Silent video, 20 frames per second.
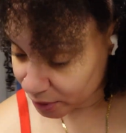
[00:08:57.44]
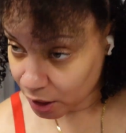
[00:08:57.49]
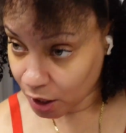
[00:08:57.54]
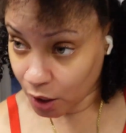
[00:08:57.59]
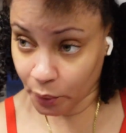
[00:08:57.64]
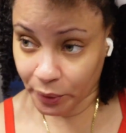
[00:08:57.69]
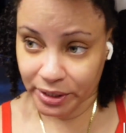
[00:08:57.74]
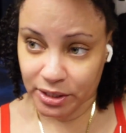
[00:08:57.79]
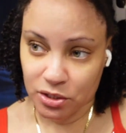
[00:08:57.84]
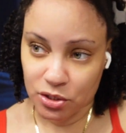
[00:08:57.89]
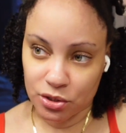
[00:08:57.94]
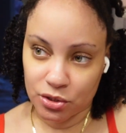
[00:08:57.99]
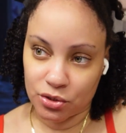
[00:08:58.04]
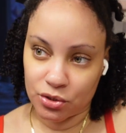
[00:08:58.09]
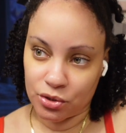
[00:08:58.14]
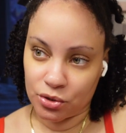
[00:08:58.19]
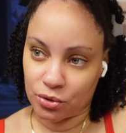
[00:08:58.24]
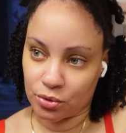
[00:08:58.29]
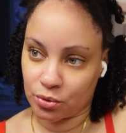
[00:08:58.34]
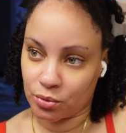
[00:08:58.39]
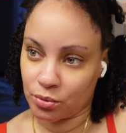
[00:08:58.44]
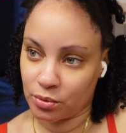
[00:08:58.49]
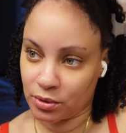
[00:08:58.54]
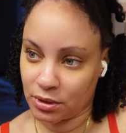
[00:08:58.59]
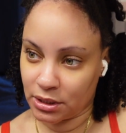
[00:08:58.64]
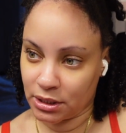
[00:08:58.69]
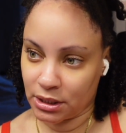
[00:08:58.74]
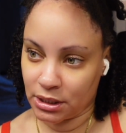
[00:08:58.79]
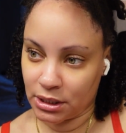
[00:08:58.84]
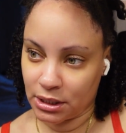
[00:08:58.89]
going to do
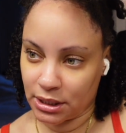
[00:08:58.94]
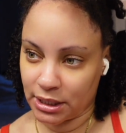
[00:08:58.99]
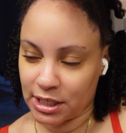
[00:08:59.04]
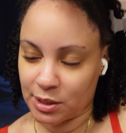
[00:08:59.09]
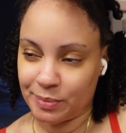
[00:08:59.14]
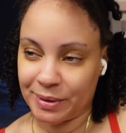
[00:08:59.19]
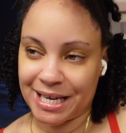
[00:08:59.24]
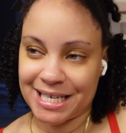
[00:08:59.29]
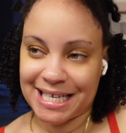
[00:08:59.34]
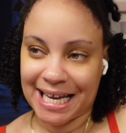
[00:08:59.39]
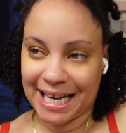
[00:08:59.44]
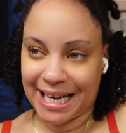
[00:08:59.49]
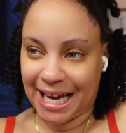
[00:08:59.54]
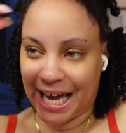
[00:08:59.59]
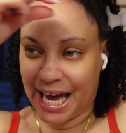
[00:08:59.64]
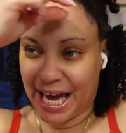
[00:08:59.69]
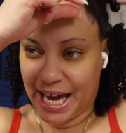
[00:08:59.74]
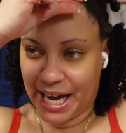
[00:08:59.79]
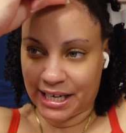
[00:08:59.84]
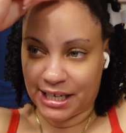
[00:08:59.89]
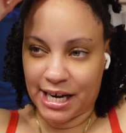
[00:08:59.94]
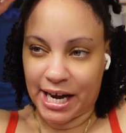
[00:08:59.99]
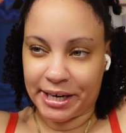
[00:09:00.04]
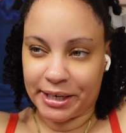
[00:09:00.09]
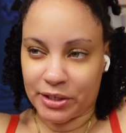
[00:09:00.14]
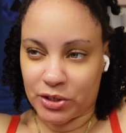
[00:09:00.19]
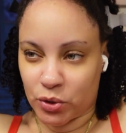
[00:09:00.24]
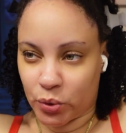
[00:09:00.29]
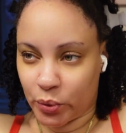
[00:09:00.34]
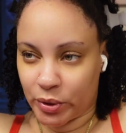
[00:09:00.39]
is, because I can kind
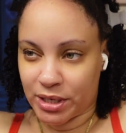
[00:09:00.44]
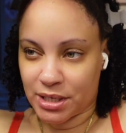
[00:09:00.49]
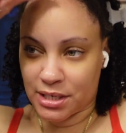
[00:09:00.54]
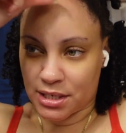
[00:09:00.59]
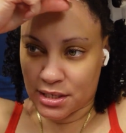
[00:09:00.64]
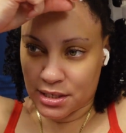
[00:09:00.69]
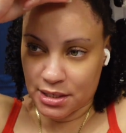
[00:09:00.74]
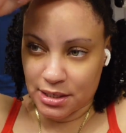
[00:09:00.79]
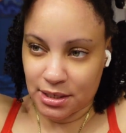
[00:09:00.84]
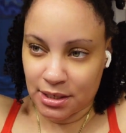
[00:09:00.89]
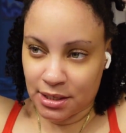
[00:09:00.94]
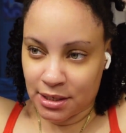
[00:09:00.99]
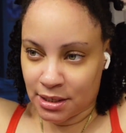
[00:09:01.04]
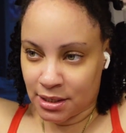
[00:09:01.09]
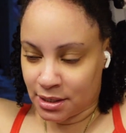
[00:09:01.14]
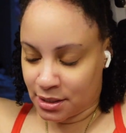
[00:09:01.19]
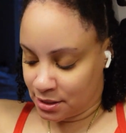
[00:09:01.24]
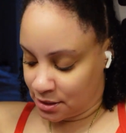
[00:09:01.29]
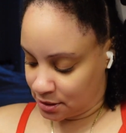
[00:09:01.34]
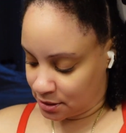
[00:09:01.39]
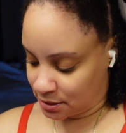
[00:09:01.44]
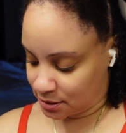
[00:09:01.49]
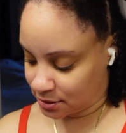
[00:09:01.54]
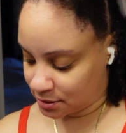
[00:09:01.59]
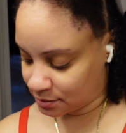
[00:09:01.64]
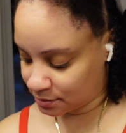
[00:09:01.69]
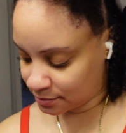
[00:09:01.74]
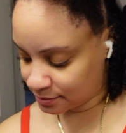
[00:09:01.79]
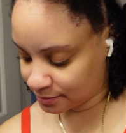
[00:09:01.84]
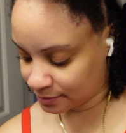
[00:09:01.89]
of twist
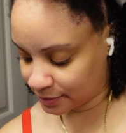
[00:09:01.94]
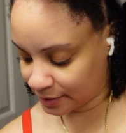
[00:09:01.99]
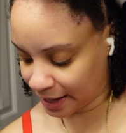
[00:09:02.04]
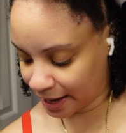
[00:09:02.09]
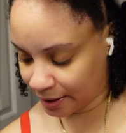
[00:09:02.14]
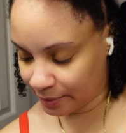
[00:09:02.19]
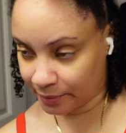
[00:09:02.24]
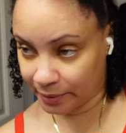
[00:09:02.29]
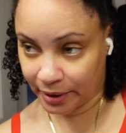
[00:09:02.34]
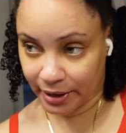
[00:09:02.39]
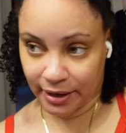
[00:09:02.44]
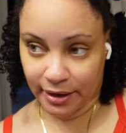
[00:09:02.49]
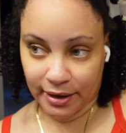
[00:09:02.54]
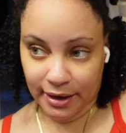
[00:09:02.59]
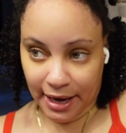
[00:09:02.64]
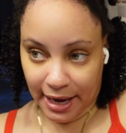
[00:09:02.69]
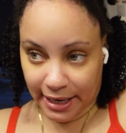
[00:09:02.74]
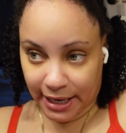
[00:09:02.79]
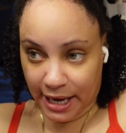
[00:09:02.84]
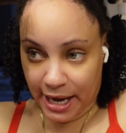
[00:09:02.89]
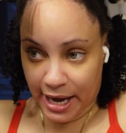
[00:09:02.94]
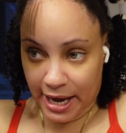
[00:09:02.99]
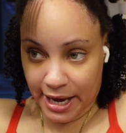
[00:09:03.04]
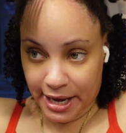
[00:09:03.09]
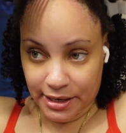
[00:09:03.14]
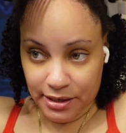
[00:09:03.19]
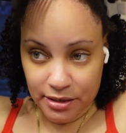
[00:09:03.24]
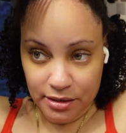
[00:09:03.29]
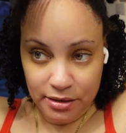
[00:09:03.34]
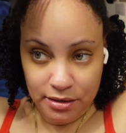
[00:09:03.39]
that way, I
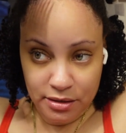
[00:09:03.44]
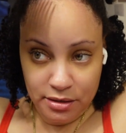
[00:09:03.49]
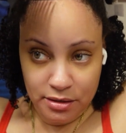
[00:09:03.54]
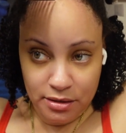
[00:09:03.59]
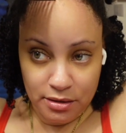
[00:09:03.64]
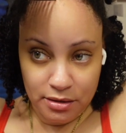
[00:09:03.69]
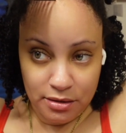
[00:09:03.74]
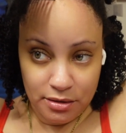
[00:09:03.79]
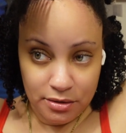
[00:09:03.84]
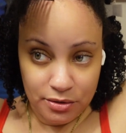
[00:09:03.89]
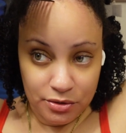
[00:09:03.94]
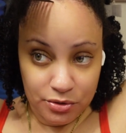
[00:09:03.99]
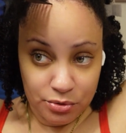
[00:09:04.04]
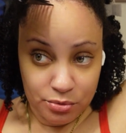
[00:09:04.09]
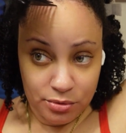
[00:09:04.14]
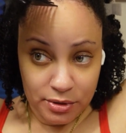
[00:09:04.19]
can do